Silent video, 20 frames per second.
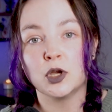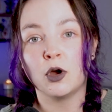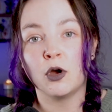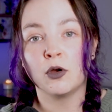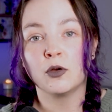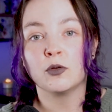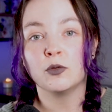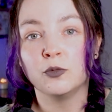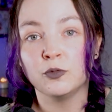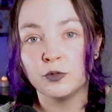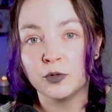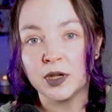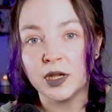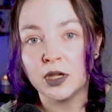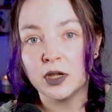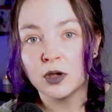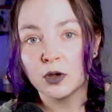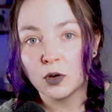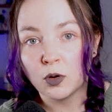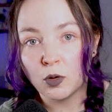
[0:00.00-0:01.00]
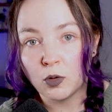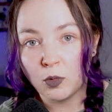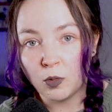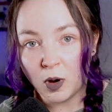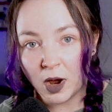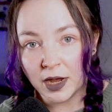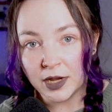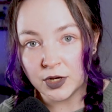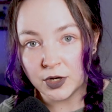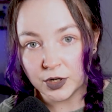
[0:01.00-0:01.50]
are
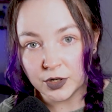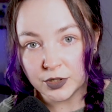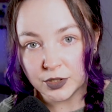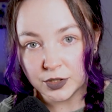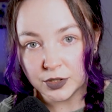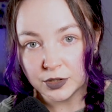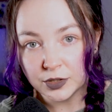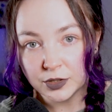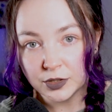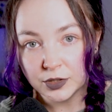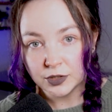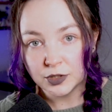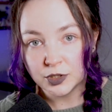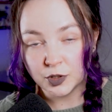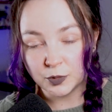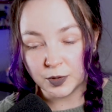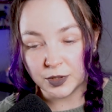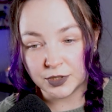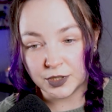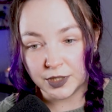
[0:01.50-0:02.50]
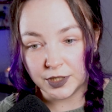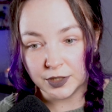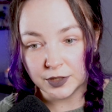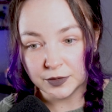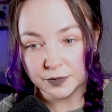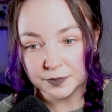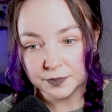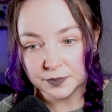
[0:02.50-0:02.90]
required to partake.